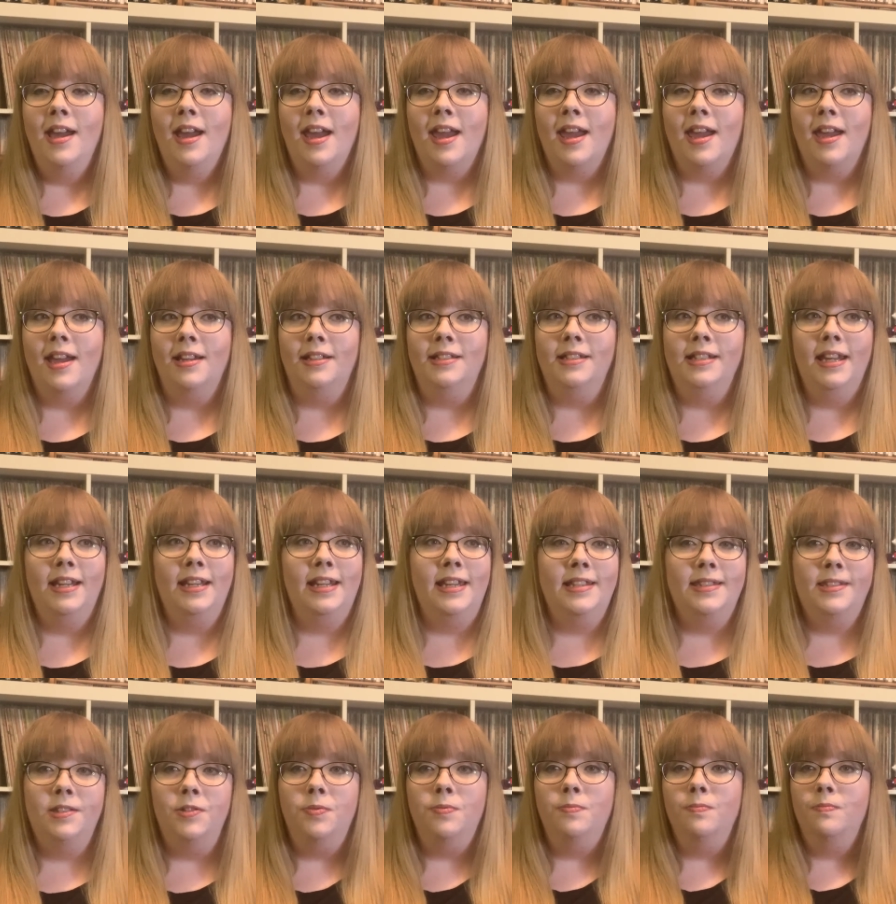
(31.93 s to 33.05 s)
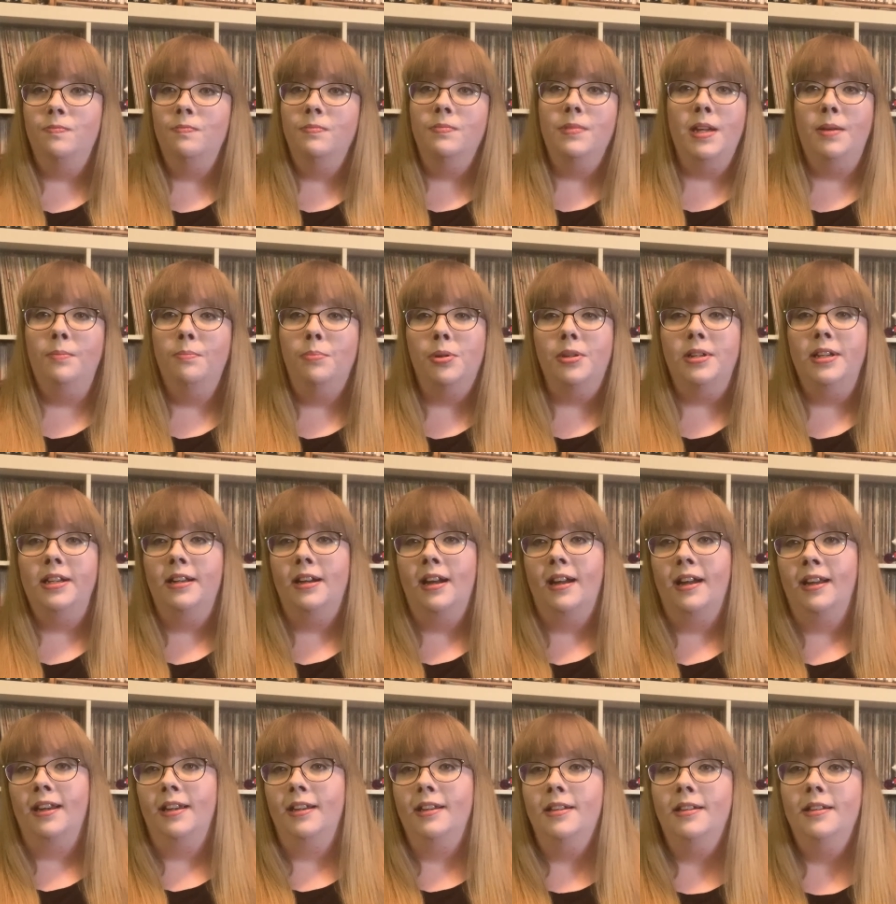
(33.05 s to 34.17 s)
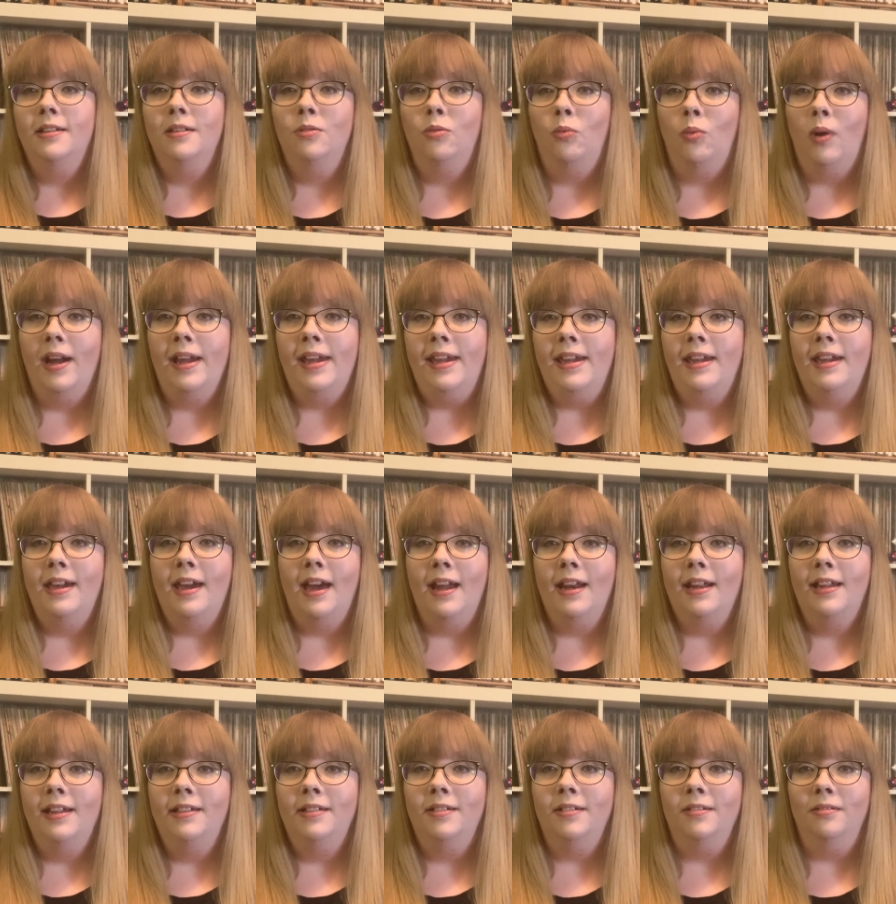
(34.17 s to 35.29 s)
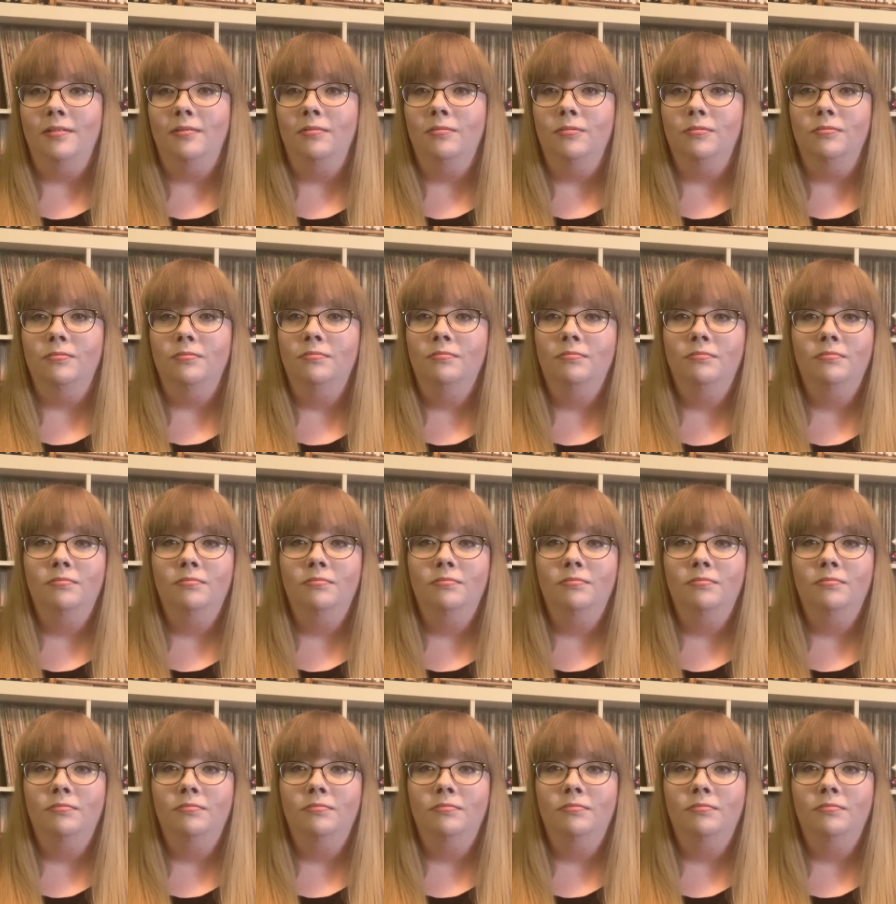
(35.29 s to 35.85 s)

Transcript: and get his input on why he got it and